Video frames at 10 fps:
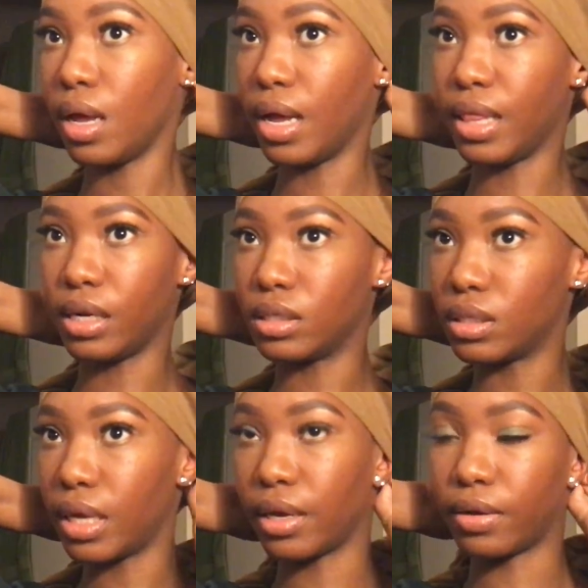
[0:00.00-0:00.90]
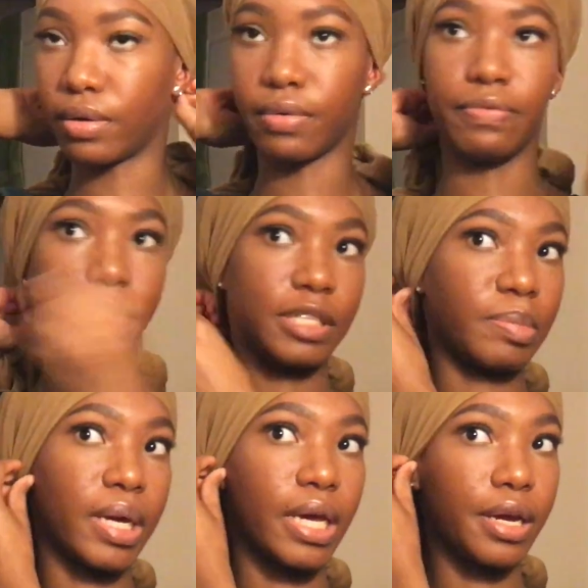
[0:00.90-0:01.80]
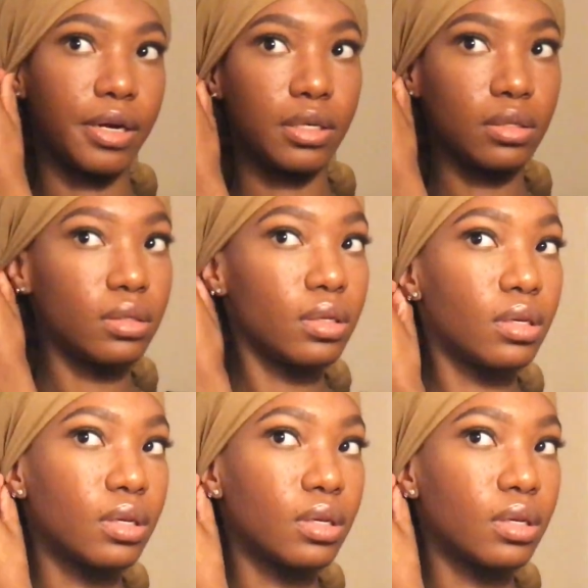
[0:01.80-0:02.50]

And then just like fix my ears.